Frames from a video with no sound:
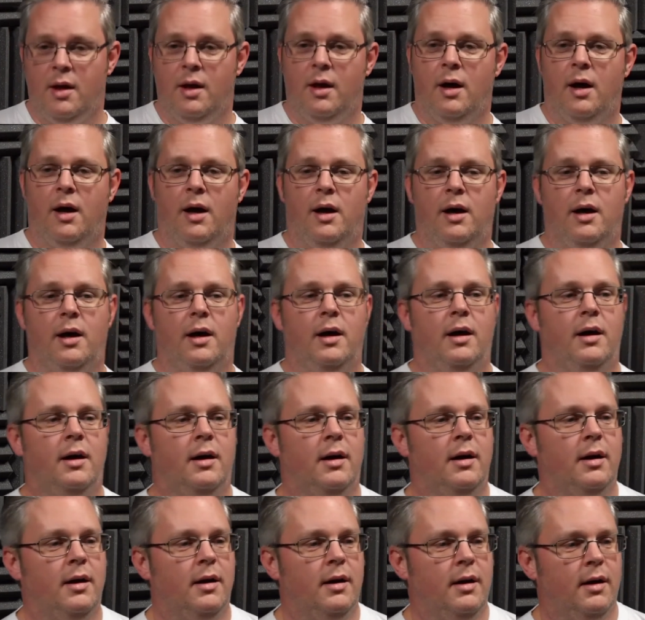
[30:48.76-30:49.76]
Is that
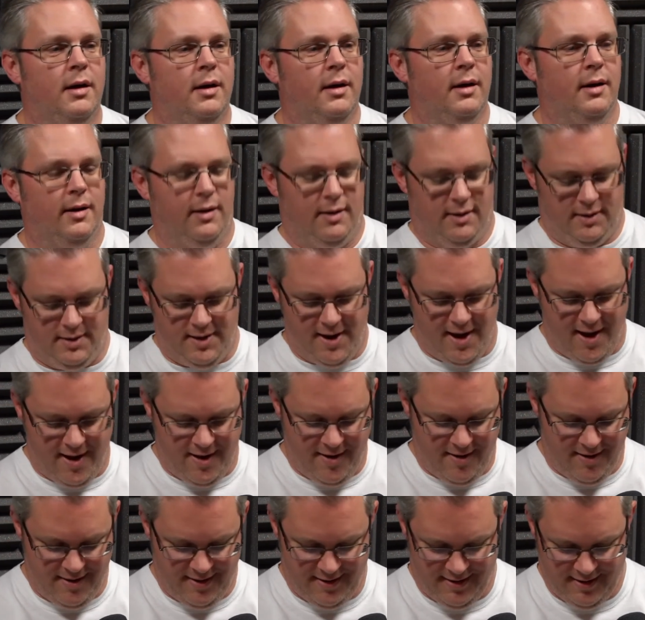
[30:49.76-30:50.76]
me? Is
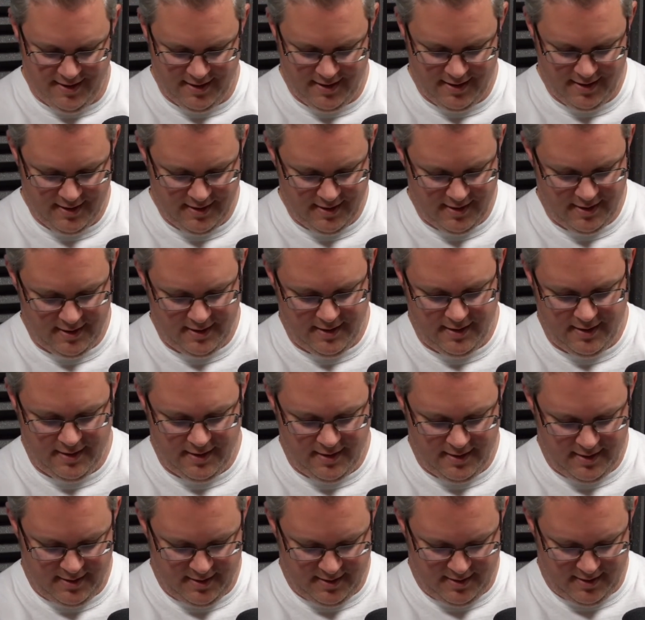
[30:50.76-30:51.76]
that a terrible picture of...